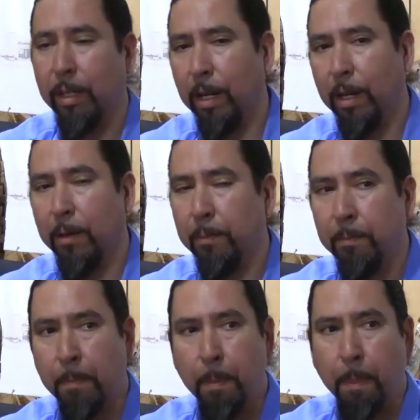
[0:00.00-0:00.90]

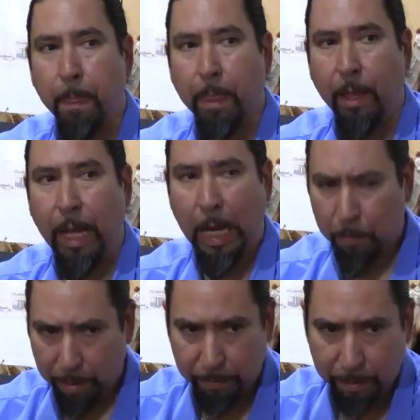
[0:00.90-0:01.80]

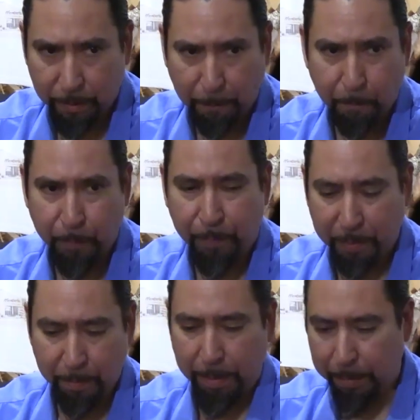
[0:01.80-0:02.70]
However,
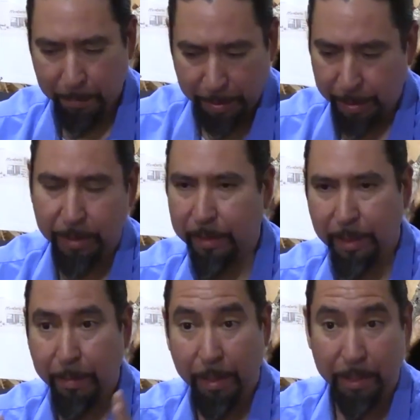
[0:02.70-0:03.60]
when people read it,
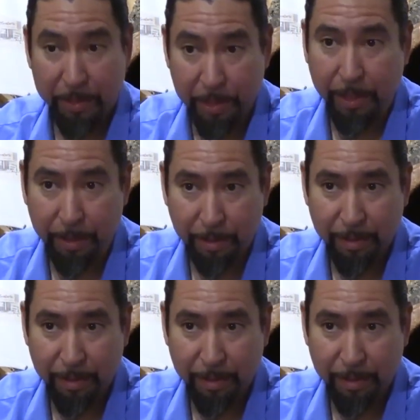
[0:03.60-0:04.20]
they might not see it,